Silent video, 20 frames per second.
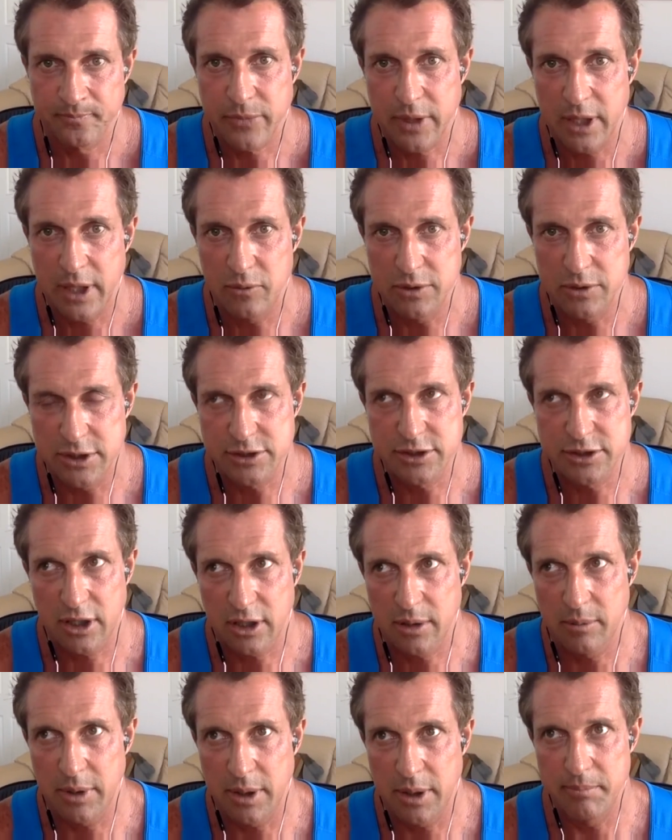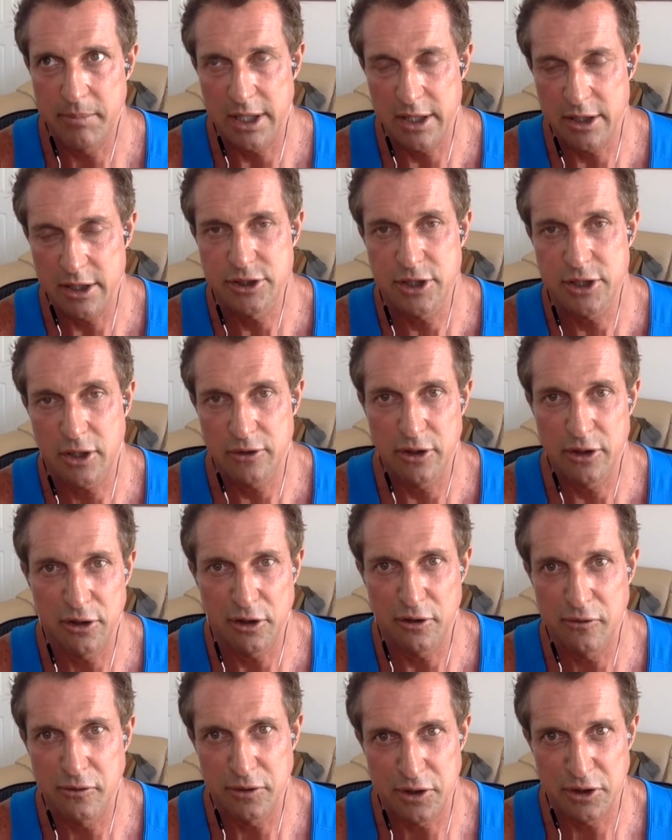and we just talked about melatonin
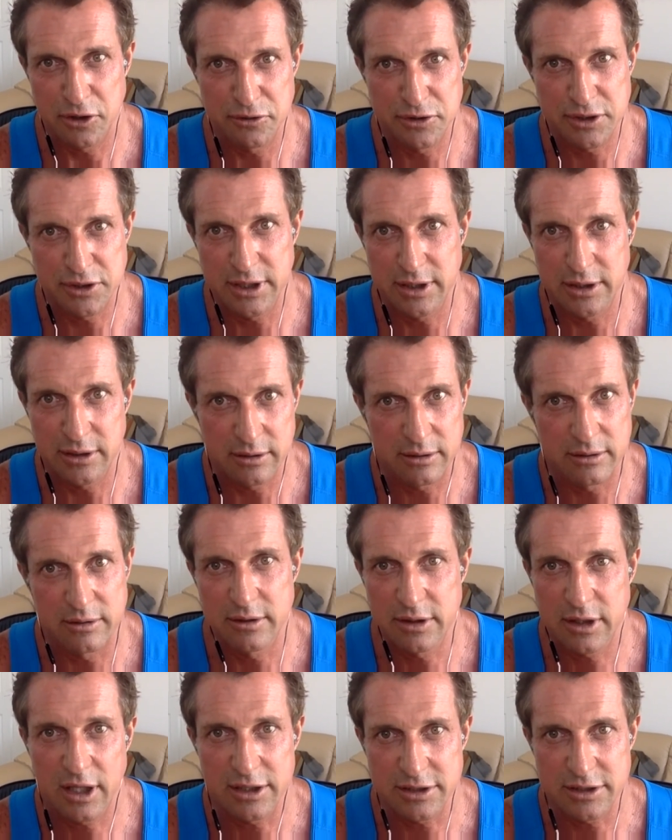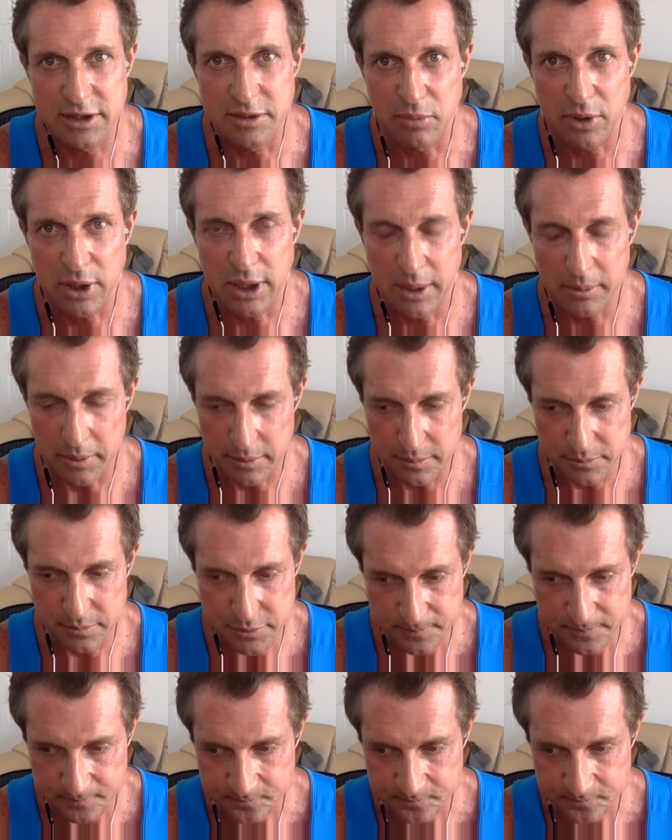overdosing causing problems.